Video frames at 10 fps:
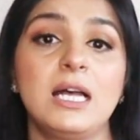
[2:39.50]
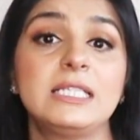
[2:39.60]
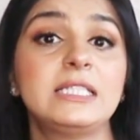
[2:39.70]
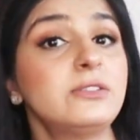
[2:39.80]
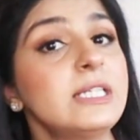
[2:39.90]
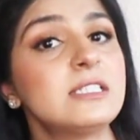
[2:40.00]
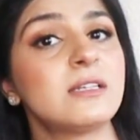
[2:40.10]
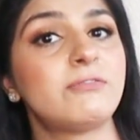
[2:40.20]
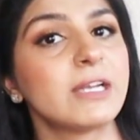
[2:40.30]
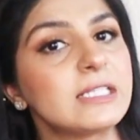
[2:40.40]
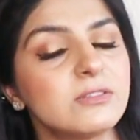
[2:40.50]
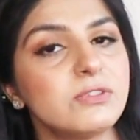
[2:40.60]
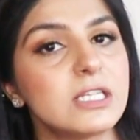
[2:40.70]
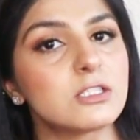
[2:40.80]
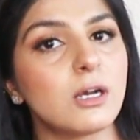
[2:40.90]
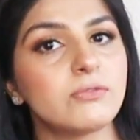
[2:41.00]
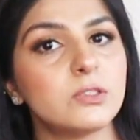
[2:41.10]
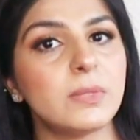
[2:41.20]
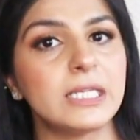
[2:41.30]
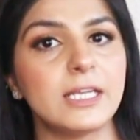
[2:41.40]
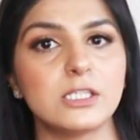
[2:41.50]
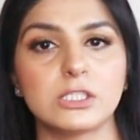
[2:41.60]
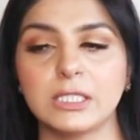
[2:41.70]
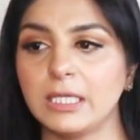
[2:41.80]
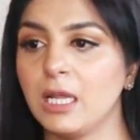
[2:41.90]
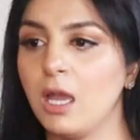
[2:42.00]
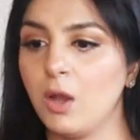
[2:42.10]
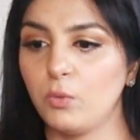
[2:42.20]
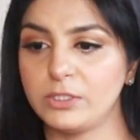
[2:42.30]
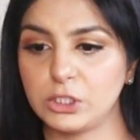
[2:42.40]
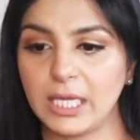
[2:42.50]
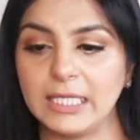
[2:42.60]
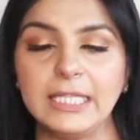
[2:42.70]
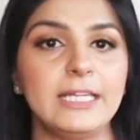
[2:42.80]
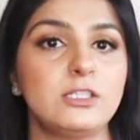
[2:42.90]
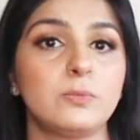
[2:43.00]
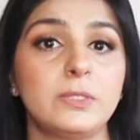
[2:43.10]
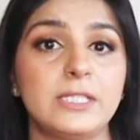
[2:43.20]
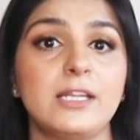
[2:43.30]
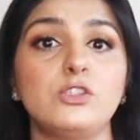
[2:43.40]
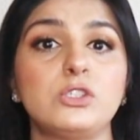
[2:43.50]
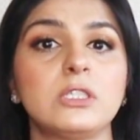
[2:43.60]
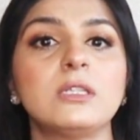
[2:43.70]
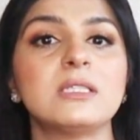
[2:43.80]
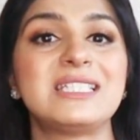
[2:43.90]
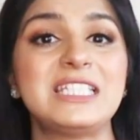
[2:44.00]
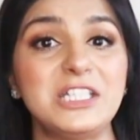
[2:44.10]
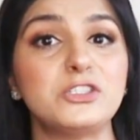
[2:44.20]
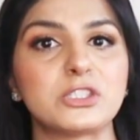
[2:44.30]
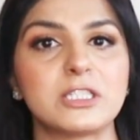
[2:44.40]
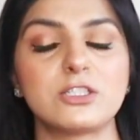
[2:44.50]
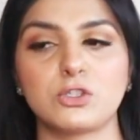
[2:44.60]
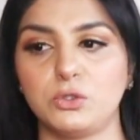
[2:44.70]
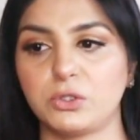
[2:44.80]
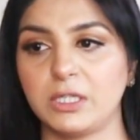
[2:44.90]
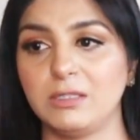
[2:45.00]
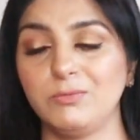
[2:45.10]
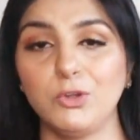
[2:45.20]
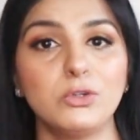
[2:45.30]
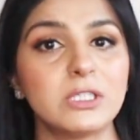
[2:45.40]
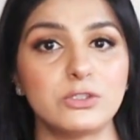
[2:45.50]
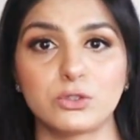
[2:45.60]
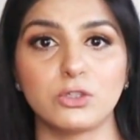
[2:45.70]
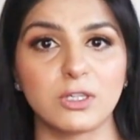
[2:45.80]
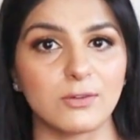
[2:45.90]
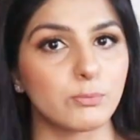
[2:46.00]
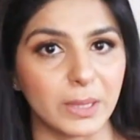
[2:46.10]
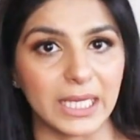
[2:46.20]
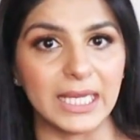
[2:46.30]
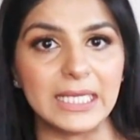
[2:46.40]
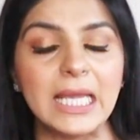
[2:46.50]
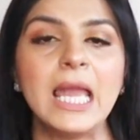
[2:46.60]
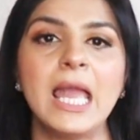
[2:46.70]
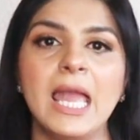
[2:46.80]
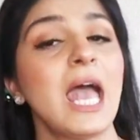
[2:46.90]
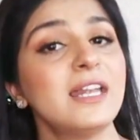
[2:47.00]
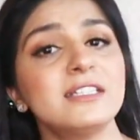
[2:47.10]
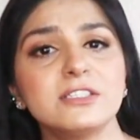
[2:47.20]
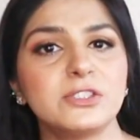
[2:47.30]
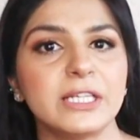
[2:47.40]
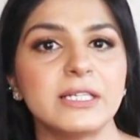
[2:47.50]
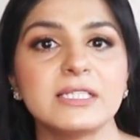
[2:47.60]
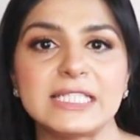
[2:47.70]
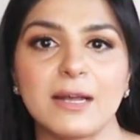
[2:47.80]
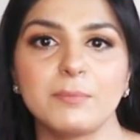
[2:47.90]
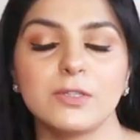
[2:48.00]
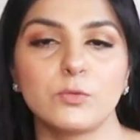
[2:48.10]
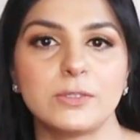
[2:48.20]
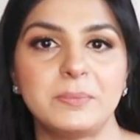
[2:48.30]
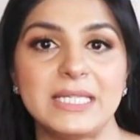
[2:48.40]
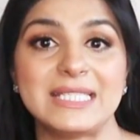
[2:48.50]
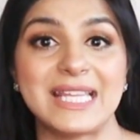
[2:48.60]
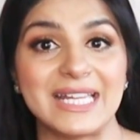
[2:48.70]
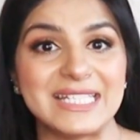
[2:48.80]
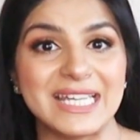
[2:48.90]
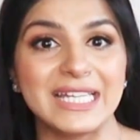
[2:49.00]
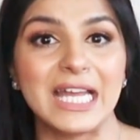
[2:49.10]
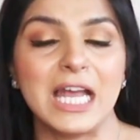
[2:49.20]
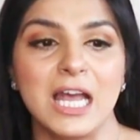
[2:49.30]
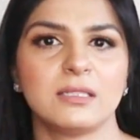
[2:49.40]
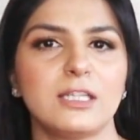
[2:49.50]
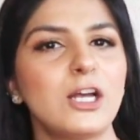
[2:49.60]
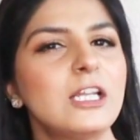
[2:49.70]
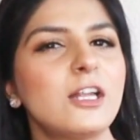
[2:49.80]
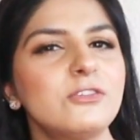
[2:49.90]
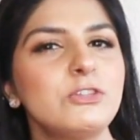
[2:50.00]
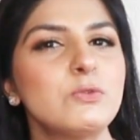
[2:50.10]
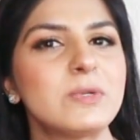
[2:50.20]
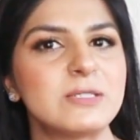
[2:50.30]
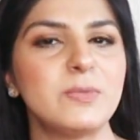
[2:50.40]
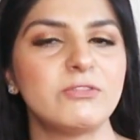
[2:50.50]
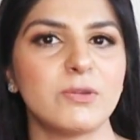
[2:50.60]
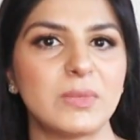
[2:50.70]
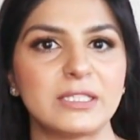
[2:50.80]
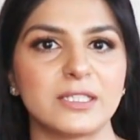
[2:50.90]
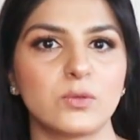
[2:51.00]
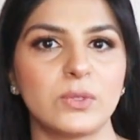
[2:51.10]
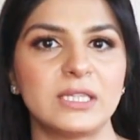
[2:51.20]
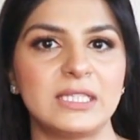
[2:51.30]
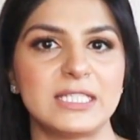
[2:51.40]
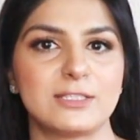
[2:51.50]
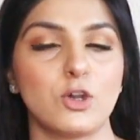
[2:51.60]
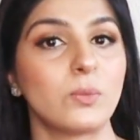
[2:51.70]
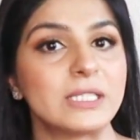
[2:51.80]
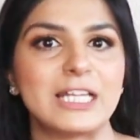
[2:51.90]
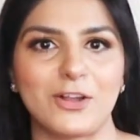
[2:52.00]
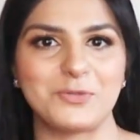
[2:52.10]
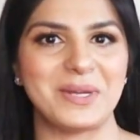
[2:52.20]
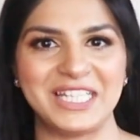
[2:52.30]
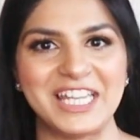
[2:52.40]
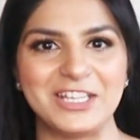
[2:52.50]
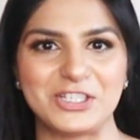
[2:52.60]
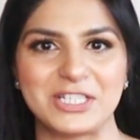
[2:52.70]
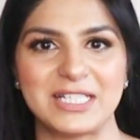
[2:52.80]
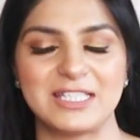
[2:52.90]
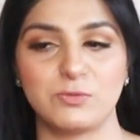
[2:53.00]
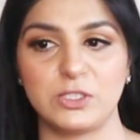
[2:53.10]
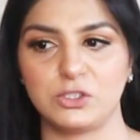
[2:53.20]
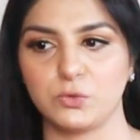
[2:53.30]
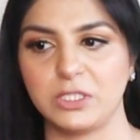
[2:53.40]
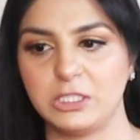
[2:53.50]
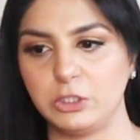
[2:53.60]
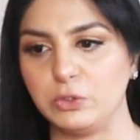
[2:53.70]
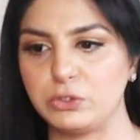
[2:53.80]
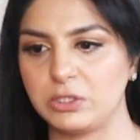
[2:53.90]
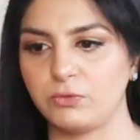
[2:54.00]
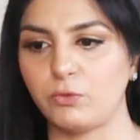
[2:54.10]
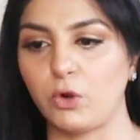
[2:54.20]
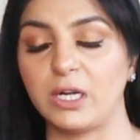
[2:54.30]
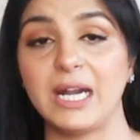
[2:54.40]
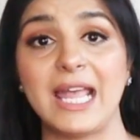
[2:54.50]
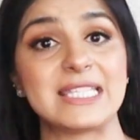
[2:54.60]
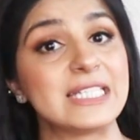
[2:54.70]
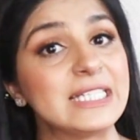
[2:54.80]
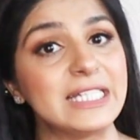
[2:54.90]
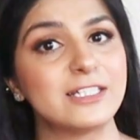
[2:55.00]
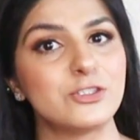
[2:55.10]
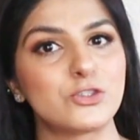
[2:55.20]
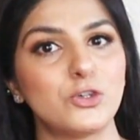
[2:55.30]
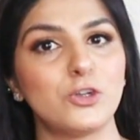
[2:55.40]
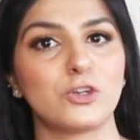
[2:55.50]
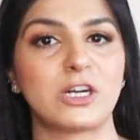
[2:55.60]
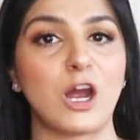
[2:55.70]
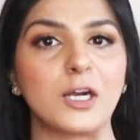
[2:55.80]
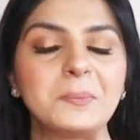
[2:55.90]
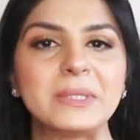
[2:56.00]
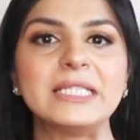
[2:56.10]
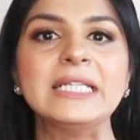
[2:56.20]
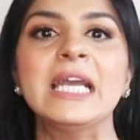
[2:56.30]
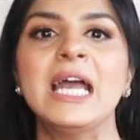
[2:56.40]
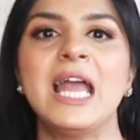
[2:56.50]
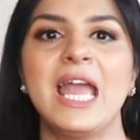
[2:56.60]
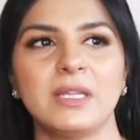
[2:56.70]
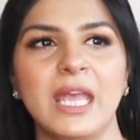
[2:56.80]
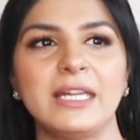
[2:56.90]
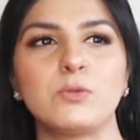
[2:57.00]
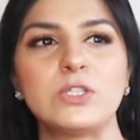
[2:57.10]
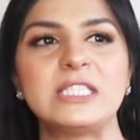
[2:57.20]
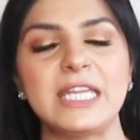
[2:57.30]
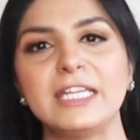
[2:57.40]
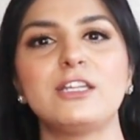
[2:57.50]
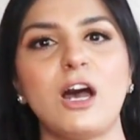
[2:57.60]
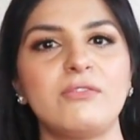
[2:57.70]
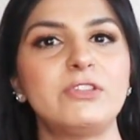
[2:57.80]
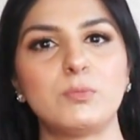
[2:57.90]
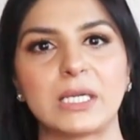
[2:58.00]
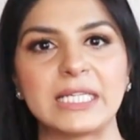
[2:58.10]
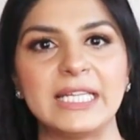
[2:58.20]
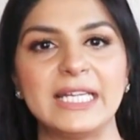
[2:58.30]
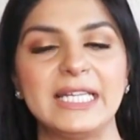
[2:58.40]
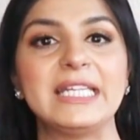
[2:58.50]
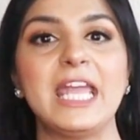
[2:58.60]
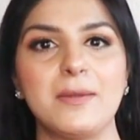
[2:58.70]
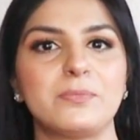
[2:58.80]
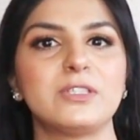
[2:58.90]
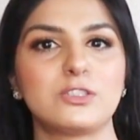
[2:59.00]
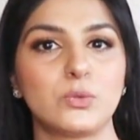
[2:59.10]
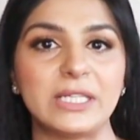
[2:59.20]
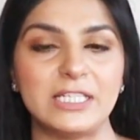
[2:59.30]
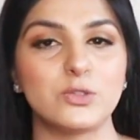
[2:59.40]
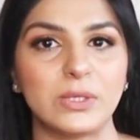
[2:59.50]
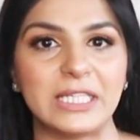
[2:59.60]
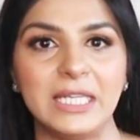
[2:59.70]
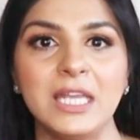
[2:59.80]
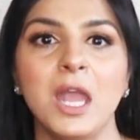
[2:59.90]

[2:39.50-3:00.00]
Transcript: decreased effectiveness of the medication, which can lead to potential seizures or no control of pain. Another great example would be Zantac. Now, a lot of you must be familiar with this over-the-counter medications, which was used for acidity control or heartburn. And it was taken off the market in April 2020